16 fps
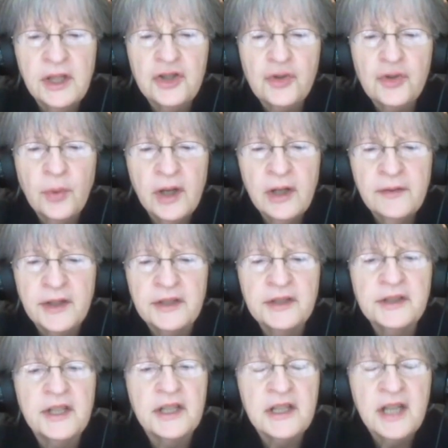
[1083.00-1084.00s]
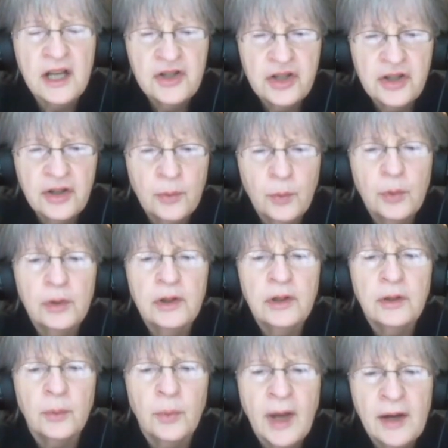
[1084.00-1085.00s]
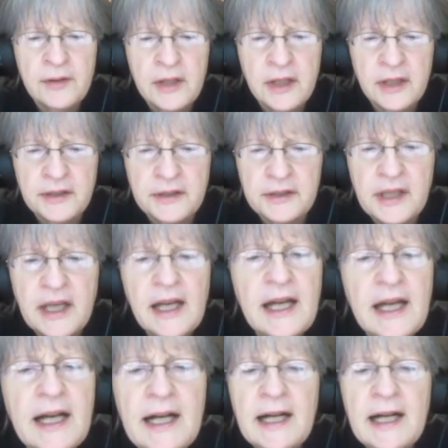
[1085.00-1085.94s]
through each one of us to touch the world around us.